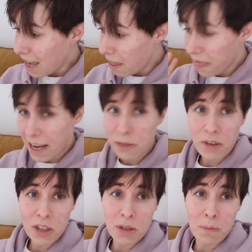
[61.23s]
Thanks
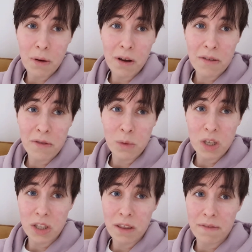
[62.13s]
for your support, for
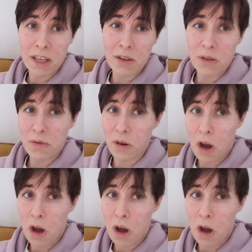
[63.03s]
watching the videos, for